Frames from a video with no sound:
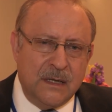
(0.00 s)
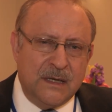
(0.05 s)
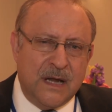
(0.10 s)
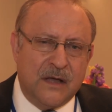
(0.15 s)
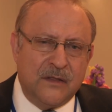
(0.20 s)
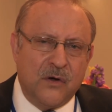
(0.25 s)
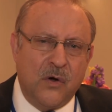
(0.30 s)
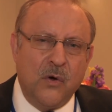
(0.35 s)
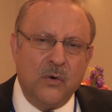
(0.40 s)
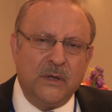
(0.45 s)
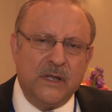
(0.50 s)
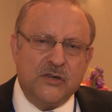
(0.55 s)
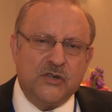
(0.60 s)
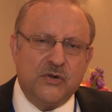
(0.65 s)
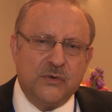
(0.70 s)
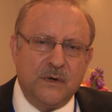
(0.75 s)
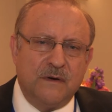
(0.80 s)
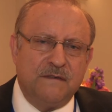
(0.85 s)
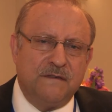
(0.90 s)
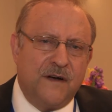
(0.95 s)
Now, the whole
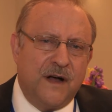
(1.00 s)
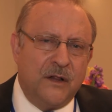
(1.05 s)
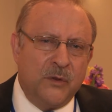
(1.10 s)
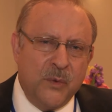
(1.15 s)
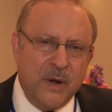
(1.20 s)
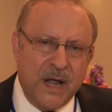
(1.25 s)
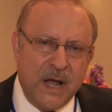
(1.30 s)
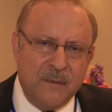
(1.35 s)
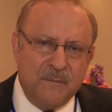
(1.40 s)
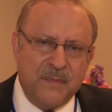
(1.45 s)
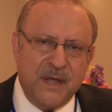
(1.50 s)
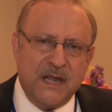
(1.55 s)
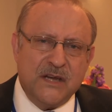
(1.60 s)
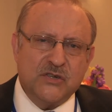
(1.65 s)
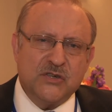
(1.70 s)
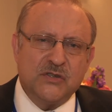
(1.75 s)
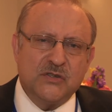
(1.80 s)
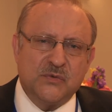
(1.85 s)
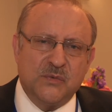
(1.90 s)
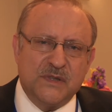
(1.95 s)
issue of following up
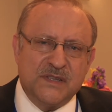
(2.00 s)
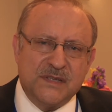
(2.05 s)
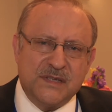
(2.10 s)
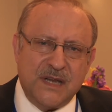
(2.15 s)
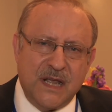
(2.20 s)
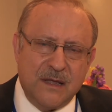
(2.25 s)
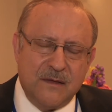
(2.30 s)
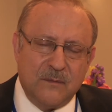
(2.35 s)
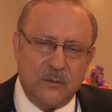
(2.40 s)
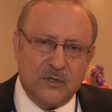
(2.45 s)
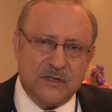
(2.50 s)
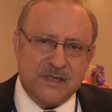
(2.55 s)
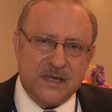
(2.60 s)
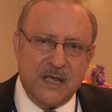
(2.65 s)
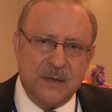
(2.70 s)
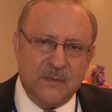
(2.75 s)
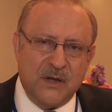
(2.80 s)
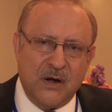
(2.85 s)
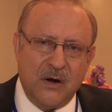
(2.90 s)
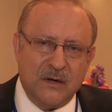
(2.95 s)
patients with stable
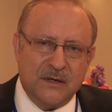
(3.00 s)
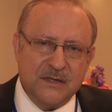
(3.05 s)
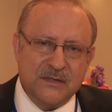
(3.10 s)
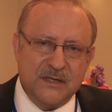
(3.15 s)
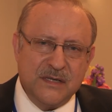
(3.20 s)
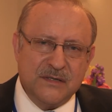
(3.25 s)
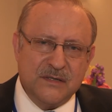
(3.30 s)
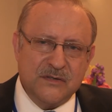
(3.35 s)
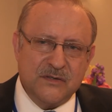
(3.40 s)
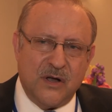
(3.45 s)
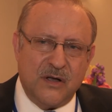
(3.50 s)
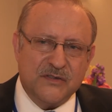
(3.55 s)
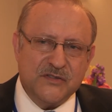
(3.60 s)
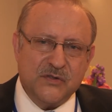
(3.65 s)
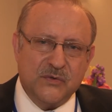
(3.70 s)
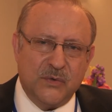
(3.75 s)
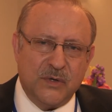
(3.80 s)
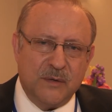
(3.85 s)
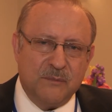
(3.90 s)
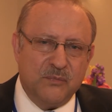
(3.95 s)
ischemic heart disease is
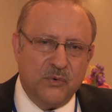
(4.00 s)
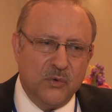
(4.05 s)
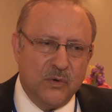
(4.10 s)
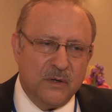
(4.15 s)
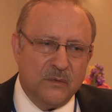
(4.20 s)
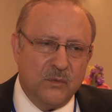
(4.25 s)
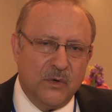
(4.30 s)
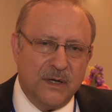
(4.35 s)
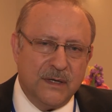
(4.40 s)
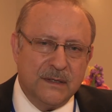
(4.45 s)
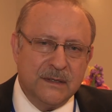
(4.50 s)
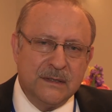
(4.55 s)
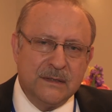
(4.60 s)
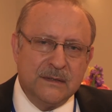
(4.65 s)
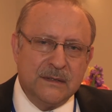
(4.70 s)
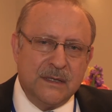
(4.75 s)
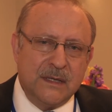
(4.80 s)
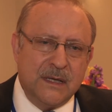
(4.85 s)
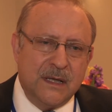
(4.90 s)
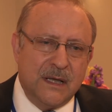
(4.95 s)
also an important one,
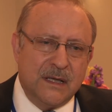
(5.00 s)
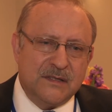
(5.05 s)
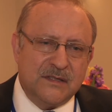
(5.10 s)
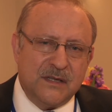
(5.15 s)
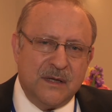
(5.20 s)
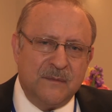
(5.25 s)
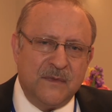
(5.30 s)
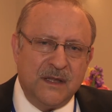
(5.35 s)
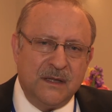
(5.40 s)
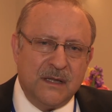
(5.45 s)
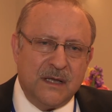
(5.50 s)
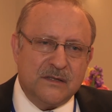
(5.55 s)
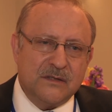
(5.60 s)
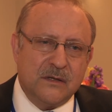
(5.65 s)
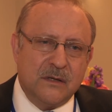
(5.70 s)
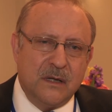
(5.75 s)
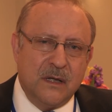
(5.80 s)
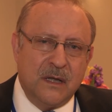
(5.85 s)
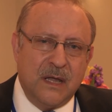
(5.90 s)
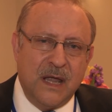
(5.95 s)
and something
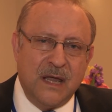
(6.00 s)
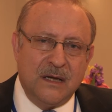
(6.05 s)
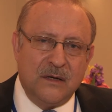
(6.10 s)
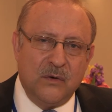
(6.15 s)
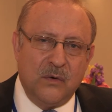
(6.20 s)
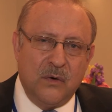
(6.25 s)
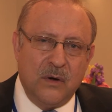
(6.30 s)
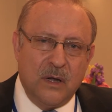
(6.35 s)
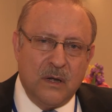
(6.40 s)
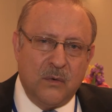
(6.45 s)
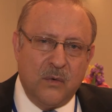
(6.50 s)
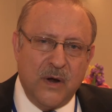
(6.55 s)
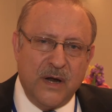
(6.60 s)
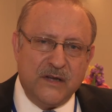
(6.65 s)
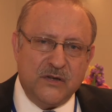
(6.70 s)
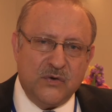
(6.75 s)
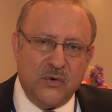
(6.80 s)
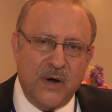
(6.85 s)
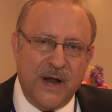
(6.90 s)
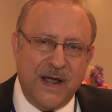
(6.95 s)
that's gained
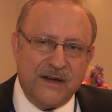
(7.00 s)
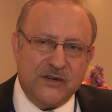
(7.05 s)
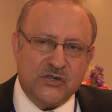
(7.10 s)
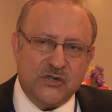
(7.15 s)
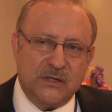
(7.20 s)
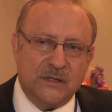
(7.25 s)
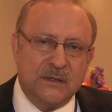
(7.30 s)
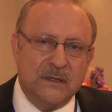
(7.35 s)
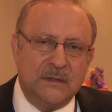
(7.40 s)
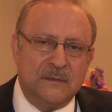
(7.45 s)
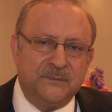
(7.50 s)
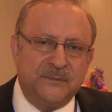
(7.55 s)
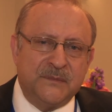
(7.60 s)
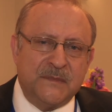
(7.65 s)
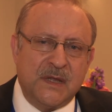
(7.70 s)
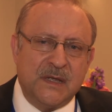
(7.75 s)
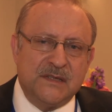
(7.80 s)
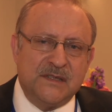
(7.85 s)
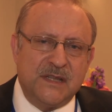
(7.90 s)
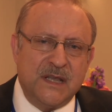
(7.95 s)
great traction
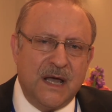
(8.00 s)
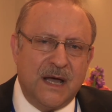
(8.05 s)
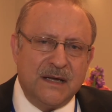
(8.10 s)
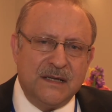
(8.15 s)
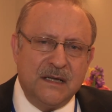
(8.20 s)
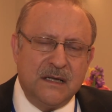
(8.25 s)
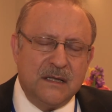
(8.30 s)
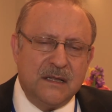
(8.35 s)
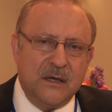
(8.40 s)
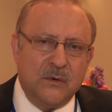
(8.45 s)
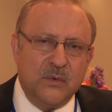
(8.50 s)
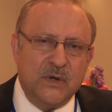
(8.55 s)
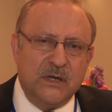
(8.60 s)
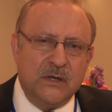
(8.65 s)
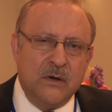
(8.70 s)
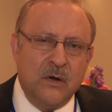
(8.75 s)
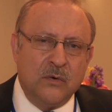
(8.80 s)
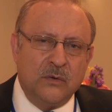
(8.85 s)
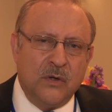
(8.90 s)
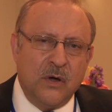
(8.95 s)
is the idea that we
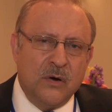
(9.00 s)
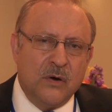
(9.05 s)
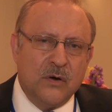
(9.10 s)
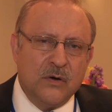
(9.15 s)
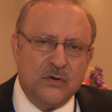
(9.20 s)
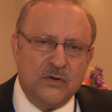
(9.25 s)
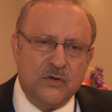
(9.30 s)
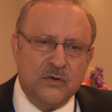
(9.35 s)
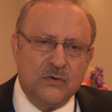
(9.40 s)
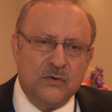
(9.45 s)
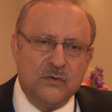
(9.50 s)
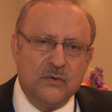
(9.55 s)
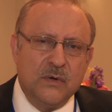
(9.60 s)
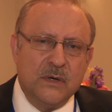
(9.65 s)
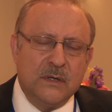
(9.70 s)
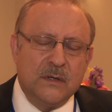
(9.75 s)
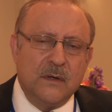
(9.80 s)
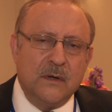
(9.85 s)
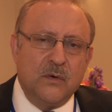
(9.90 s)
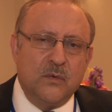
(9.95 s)
no longer
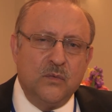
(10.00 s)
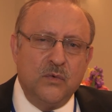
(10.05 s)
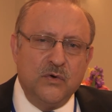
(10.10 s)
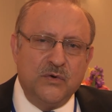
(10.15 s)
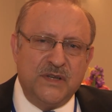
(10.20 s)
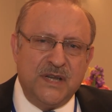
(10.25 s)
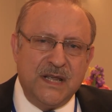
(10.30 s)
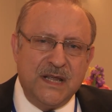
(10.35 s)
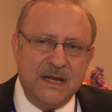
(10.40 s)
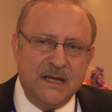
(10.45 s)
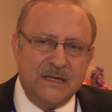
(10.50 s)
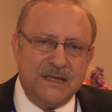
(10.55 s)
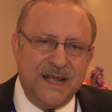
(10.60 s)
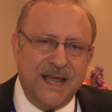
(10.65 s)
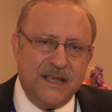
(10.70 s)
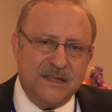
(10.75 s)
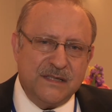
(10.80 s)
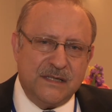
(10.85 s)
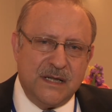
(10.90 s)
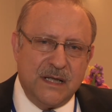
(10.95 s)
do routine
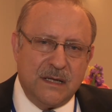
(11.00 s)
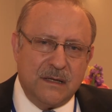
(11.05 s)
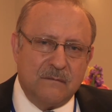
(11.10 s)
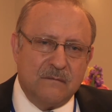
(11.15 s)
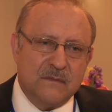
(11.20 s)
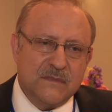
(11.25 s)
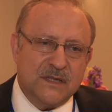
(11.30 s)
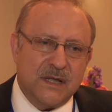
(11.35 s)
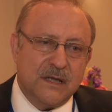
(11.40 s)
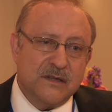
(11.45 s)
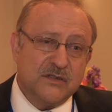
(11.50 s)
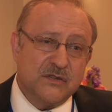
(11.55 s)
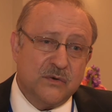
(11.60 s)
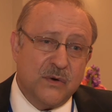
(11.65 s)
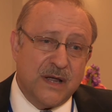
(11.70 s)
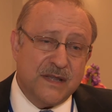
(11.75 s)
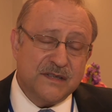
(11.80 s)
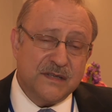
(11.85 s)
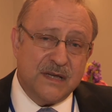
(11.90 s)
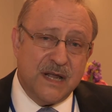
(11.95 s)
testing, say
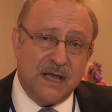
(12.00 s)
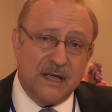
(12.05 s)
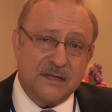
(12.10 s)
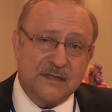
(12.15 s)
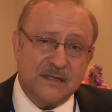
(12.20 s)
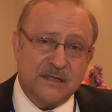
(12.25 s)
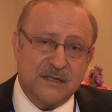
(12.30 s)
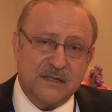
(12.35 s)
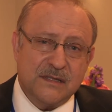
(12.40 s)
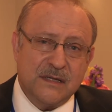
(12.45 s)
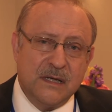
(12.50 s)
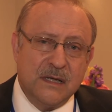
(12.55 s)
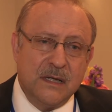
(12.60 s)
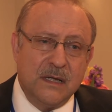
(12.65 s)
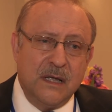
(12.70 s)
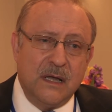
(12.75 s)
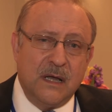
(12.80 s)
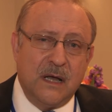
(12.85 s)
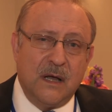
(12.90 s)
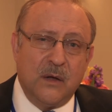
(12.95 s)
stress tests
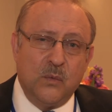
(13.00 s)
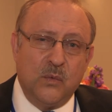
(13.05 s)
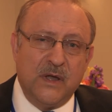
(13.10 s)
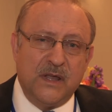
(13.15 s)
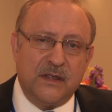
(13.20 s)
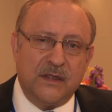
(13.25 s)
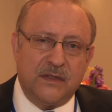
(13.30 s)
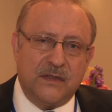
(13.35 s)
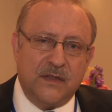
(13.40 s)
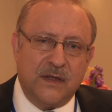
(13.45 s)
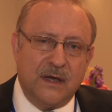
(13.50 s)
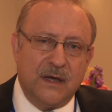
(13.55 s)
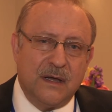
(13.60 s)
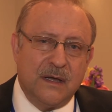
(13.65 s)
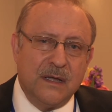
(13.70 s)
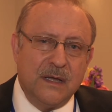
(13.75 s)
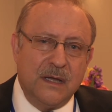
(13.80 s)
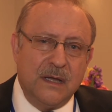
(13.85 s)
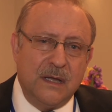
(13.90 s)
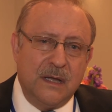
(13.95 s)
uh, with
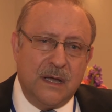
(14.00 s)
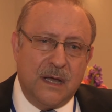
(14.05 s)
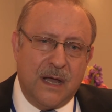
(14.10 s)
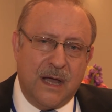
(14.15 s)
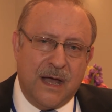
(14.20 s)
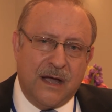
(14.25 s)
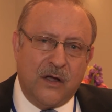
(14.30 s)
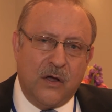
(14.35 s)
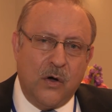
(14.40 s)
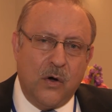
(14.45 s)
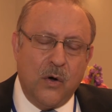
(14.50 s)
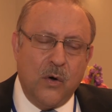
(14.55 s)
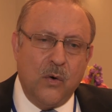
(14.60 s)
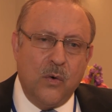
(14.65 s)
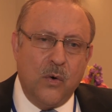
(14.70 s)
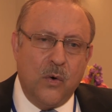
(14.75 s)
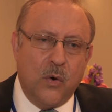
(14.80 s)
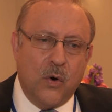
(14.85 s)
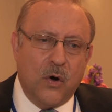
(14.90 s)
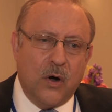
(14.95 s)
uh, echo
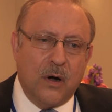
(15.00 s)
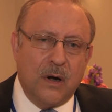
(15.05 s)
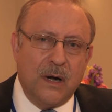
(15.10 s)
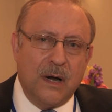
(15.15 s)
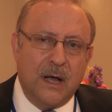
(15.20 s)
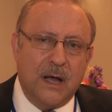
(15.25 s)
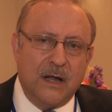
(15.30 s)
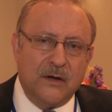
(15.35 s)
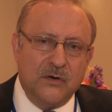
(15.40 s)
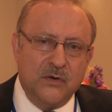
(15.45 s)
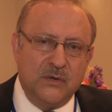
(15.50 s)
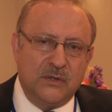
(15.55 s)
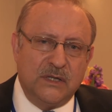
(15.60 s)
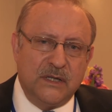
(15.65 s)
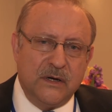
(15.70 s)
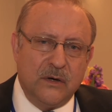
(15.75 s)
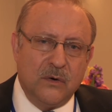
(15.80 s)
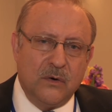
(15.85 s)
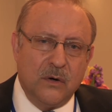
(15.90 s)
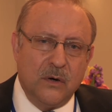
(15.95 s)
or uh,
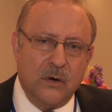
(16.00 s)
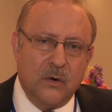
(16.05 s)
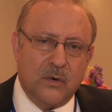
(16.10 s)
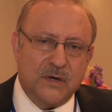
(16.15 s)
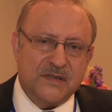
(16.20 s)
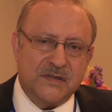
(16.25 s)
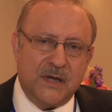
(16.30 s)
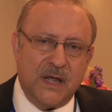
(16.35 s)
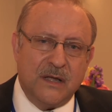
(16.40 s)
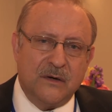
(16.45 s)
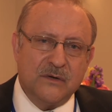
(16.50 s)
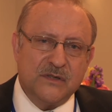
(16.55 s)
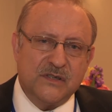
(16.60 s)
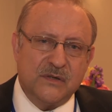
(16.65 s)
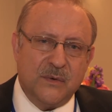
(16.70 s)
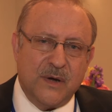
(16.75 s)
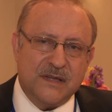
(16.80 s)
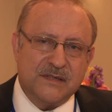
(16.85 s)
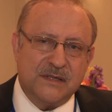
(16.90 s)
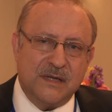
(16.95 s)
nuclear or standard
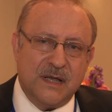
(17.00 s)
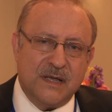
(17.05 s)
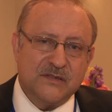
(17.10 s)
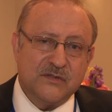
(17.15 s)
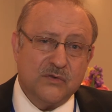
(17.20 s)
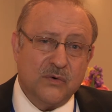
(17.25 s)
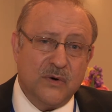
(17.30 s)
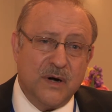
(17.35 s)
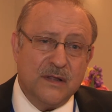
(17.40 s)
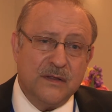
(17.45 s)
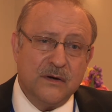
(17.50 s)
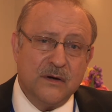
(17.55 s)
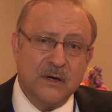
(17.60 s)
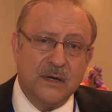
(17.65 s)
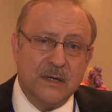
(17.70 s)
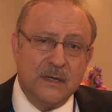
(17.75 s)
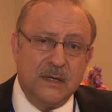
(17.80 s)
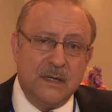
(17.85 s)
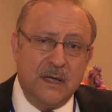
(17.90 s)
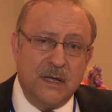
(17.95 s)
stress tests or
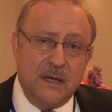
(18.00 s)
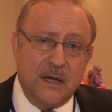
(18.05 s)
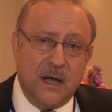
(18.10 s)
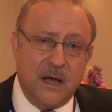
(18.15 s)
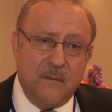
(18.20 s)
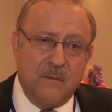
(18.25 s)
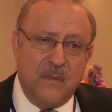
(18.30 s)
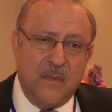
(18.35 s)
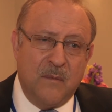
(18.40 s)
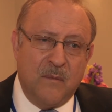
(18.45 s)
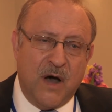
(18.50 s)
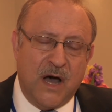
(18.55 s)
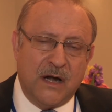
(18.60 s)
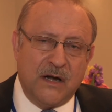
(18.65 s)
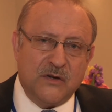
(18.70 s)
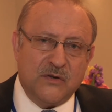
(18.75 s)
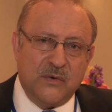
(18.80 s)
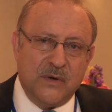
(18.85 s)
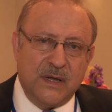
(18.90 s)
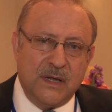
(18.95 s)
other um,
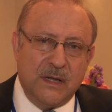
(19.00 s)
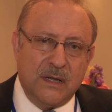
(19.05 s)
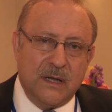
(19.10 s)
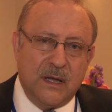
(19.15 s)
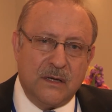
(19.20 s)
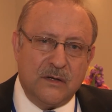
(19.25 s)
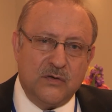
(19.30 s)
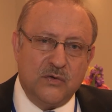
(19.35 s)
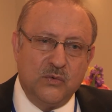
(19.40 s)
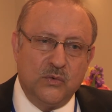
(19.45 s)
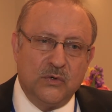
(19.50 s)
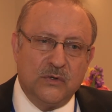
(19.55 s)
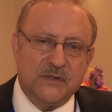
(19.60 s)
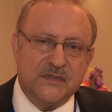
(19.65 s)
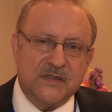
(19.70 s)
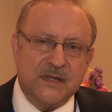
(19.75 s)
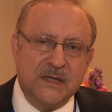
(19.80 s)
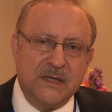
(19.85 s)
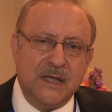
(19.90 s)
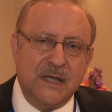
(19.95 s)
monitoring uh,
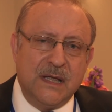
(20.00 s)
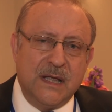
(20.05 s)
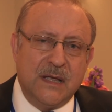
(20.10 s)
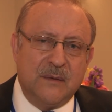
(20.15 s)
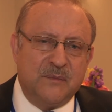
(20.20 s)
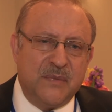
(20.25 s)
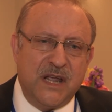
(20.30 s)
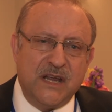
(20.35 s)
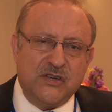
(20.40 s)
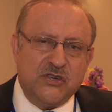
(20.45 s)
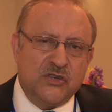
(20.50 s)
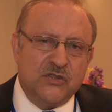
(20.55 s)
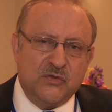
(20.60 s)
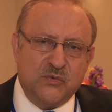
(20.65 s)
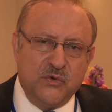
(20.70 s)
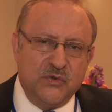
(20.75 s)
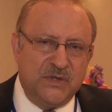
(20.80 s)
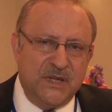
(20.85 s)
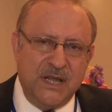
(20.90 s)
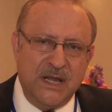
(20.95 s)
tools in patients
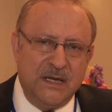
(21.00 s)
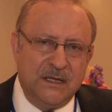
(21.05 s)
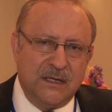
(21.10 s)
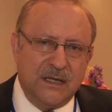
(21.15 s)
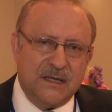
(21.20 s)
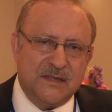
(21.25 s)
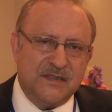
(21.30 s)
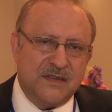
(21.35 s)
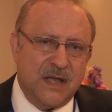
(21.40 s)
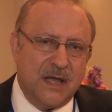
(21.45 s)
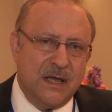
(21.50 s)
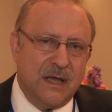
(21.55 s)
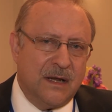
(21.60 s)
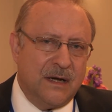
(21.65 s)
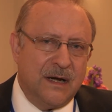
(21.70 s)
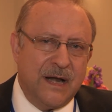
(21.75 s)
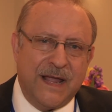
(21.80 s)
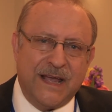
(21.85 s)
routinely, say on an